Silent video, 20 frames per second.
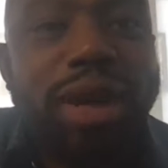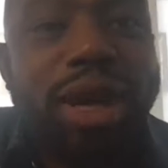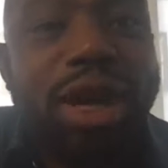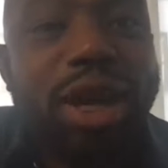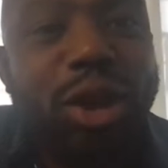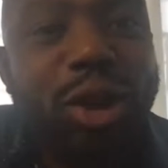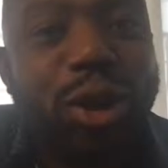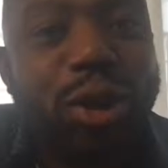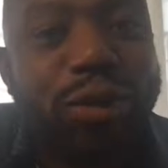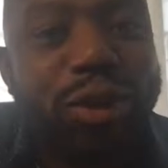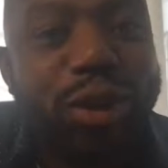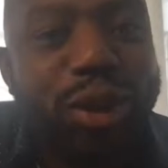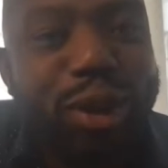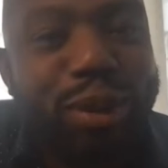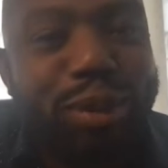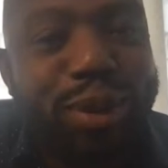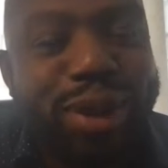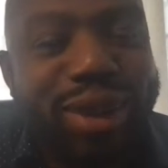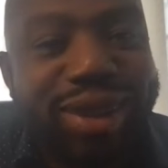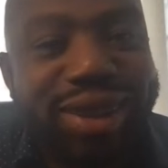Thank you for your
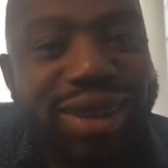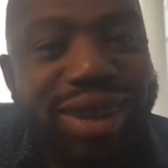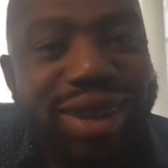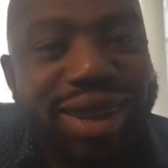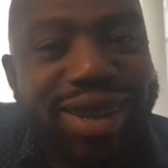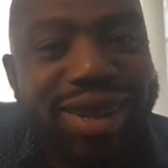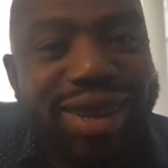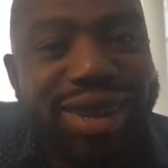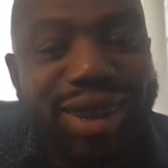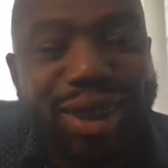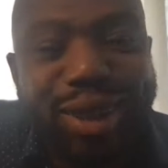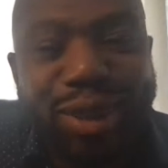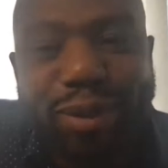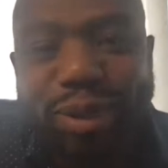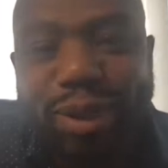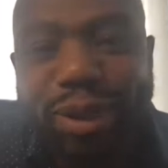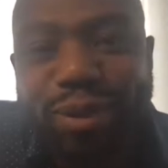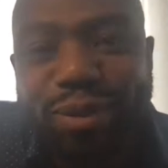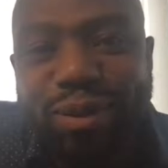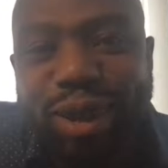presentation. It
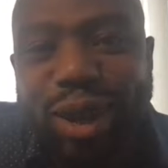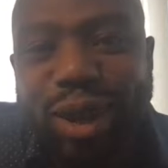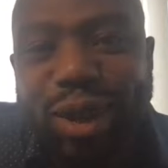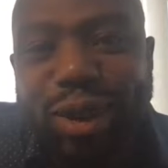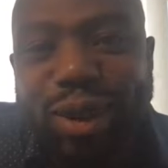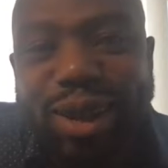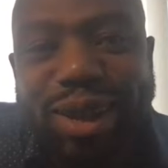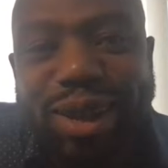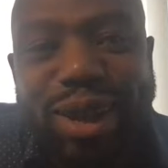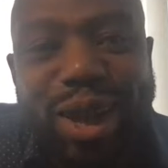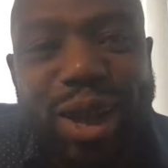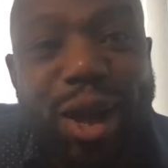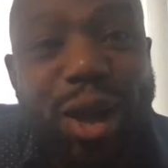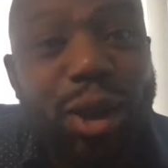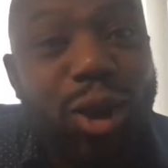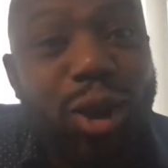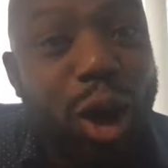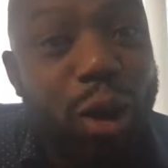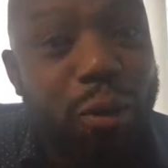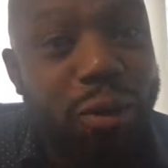was very
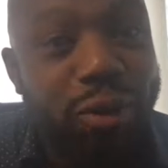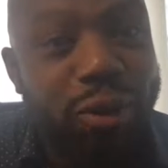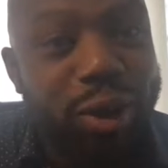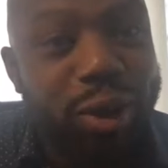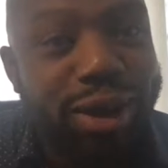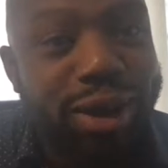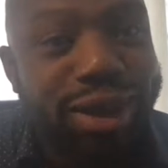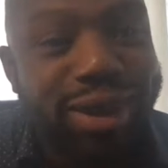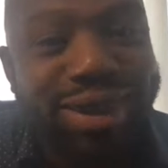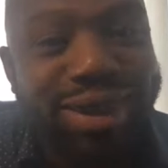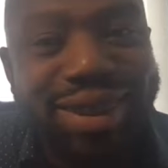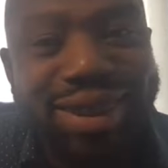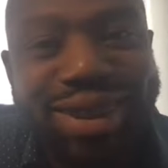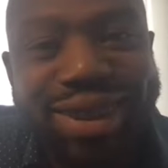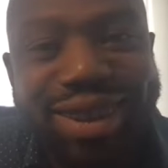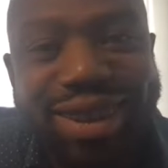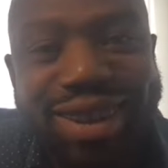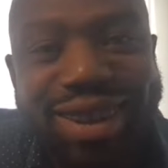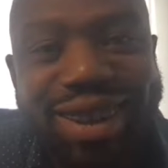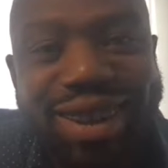thought provoking,
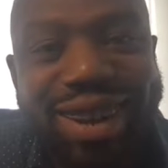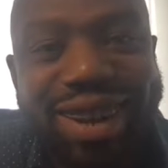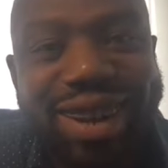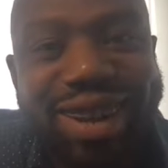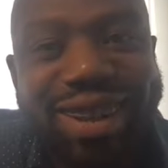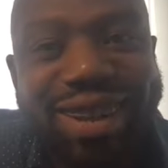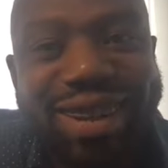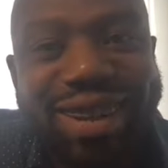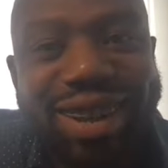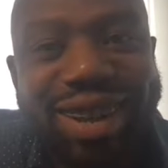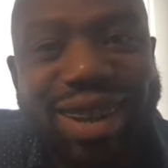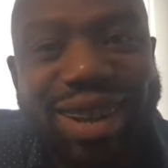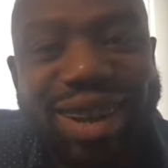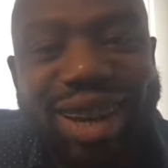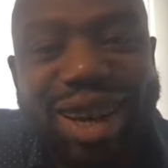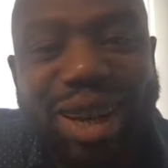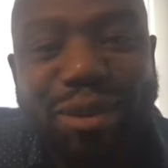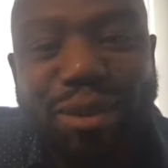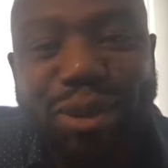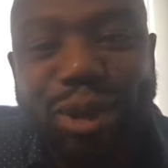and
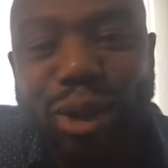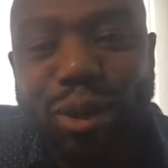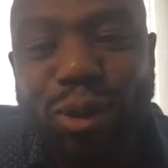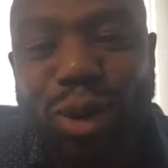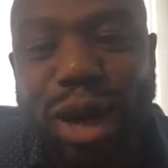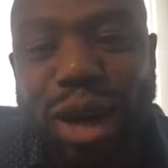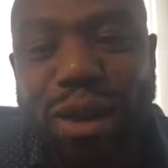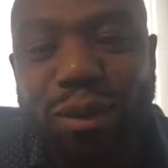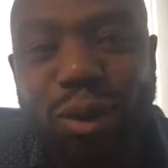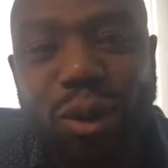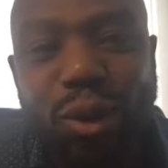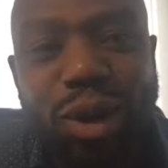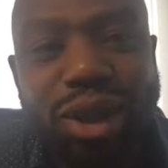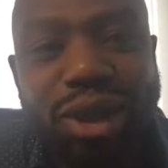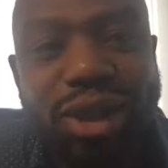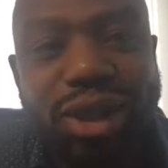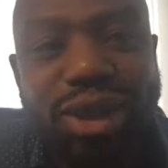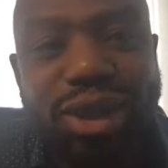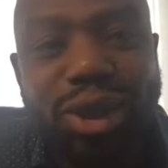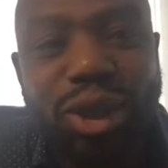uh, I'm sure we'll have
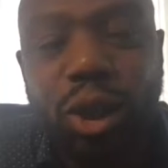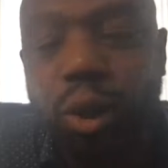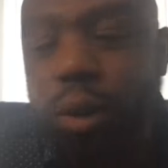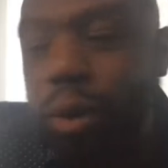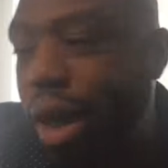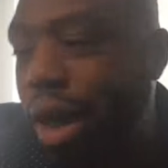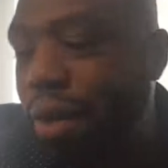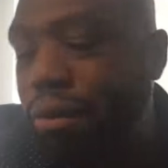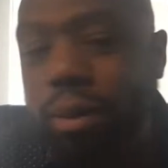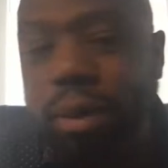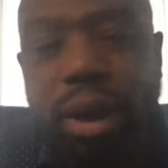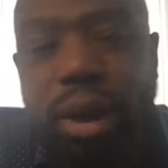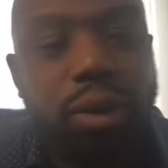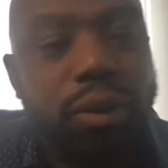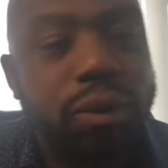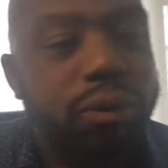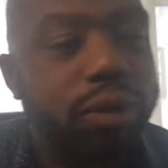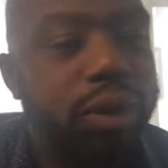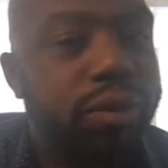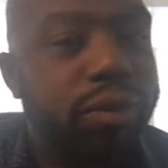questions. So we have
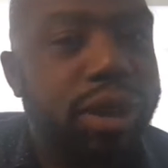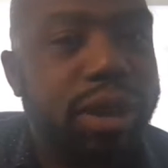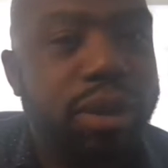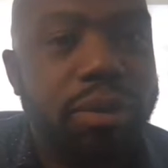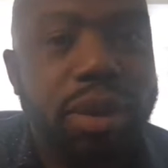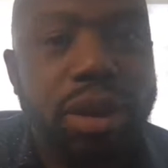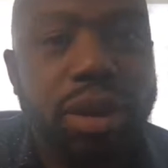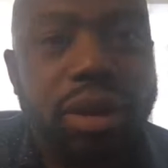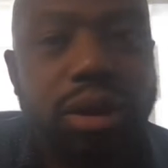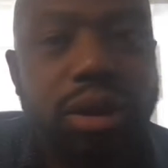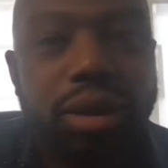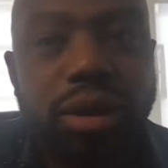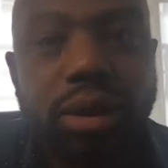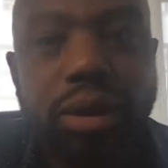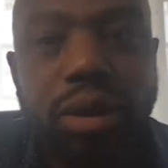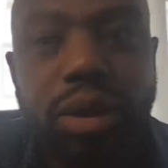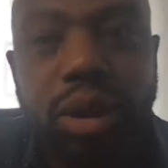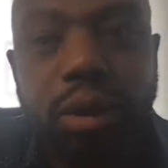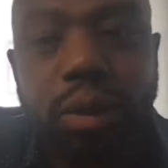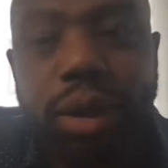about 15 minutes
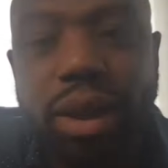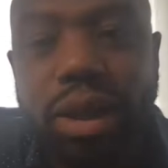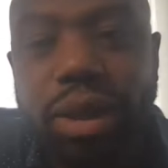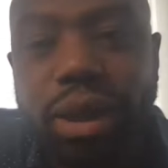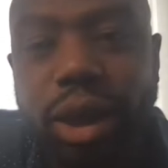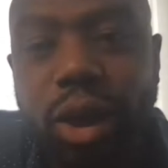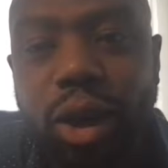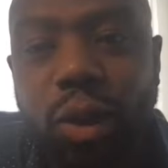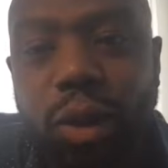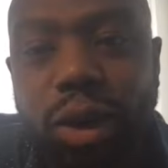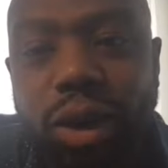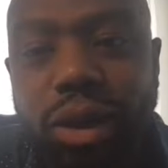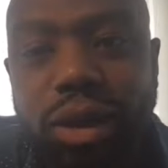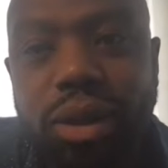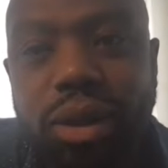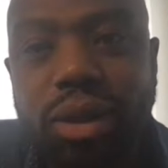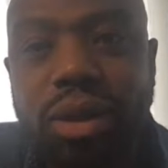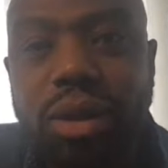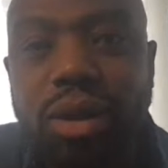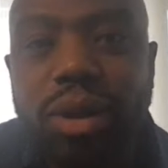that we can take
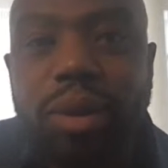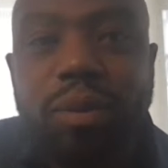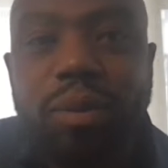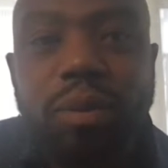questions.